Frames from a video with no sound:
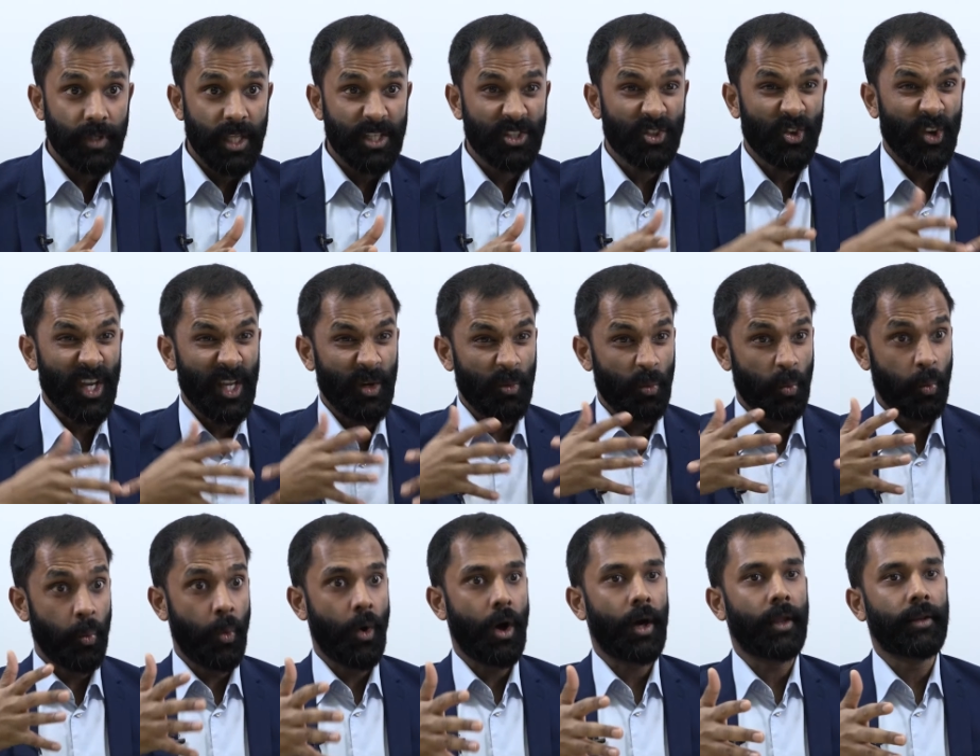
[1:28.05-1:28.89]
It's not in
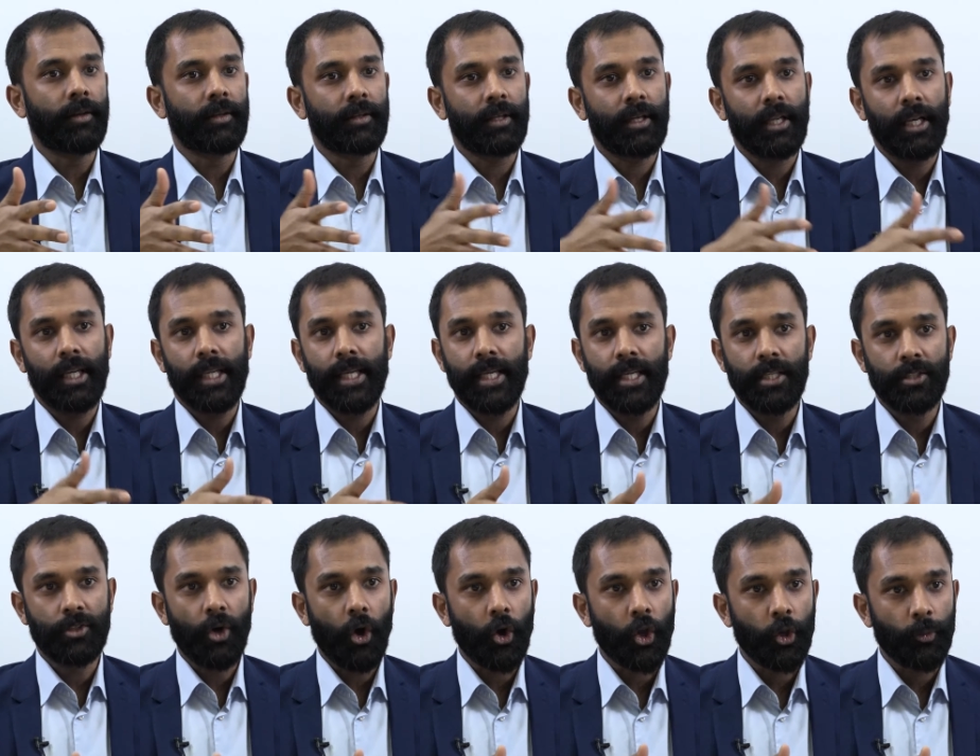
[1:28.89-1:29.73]
one
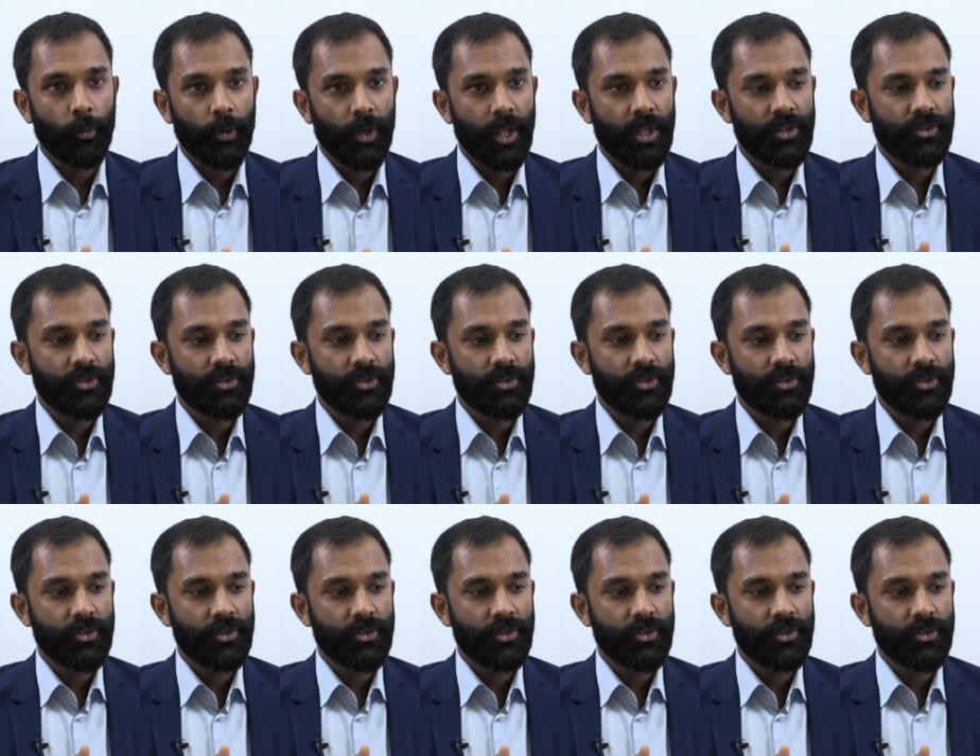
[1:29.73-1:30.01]
clean document.